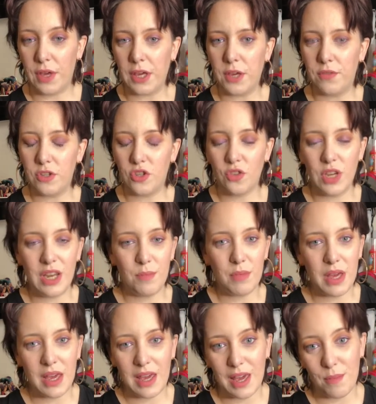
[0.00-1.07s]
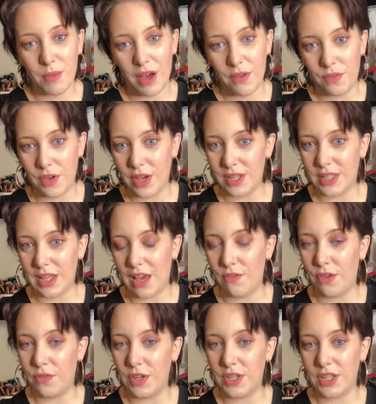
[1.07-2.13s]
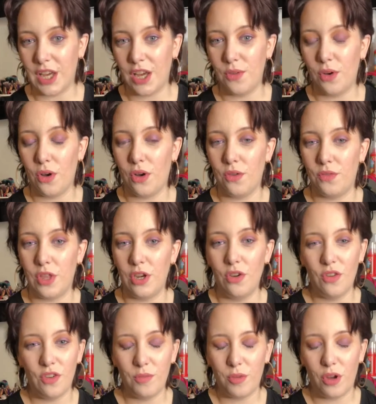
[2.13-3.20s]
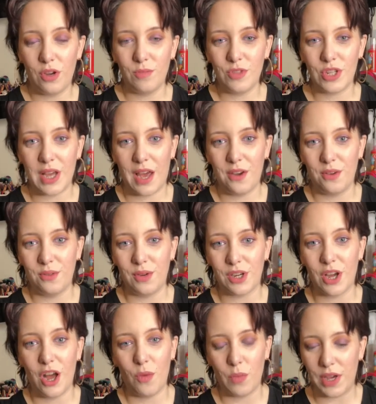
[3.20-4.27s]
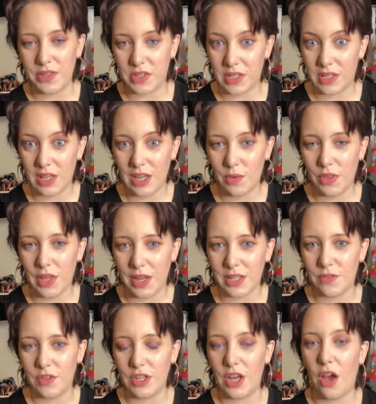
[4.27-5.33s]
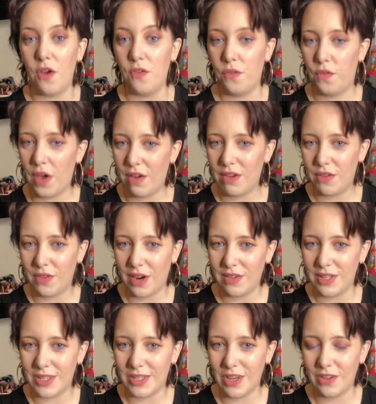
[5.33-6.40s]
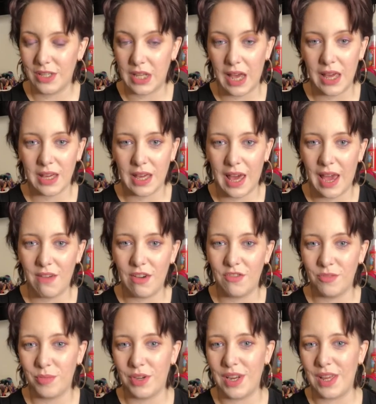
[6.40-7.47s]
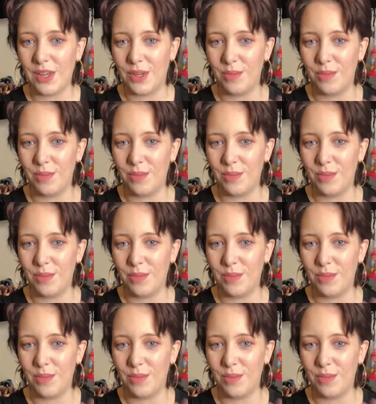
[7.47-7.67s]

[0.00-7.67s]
Thank you for joining me in my first ever video of the Laura Bollum channel. I can't wait to see you in the next video very, very soon. Take care, everybody.